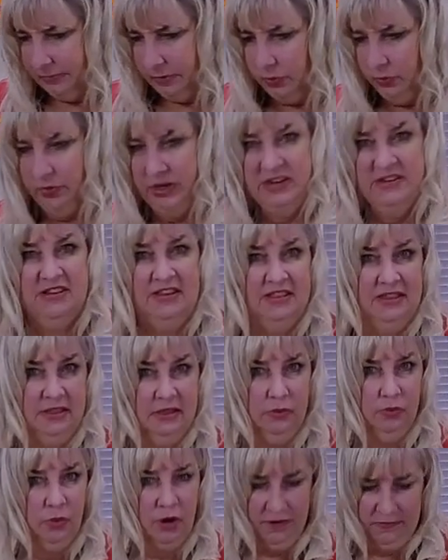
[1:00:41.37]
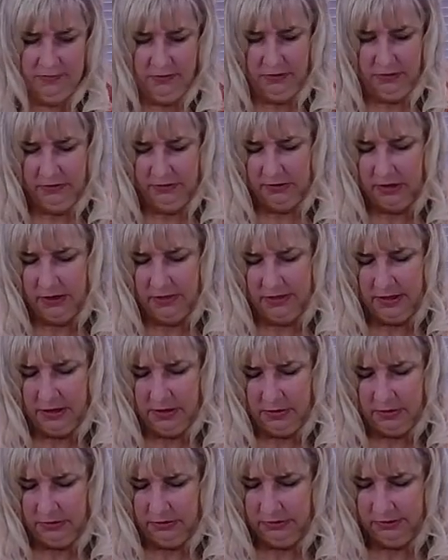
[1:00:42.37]
We did ruffles on
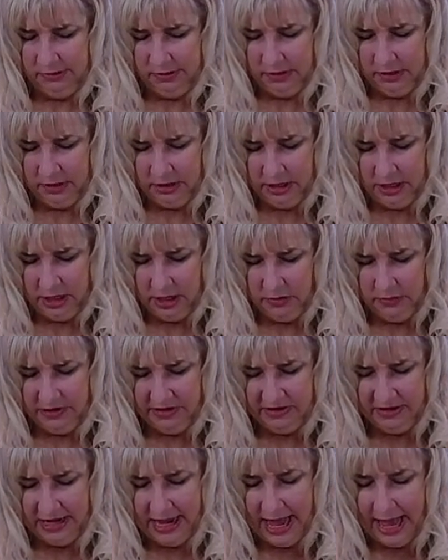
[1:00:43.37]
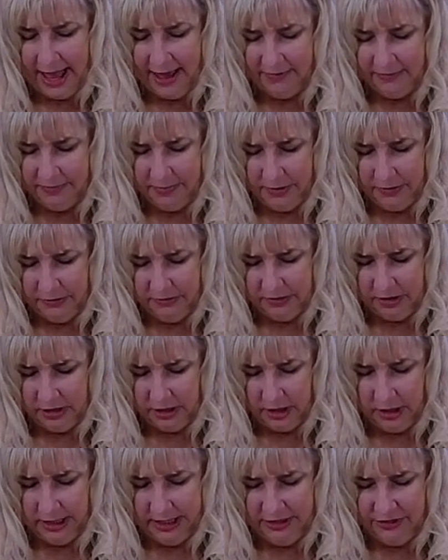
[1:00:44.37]
those. You know, we did half bows on
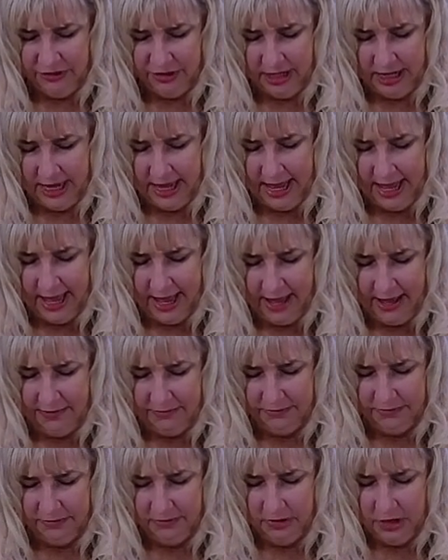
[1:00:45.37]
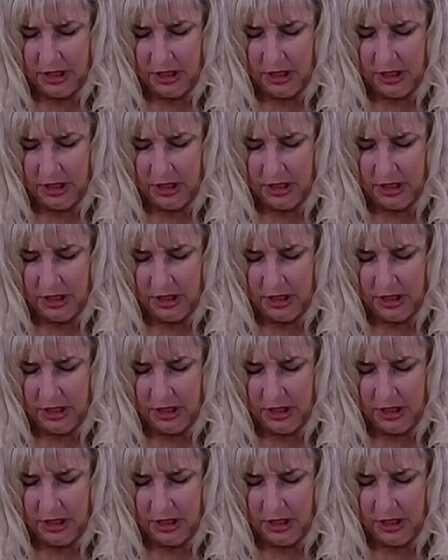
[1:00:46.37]
our 1.5 inches.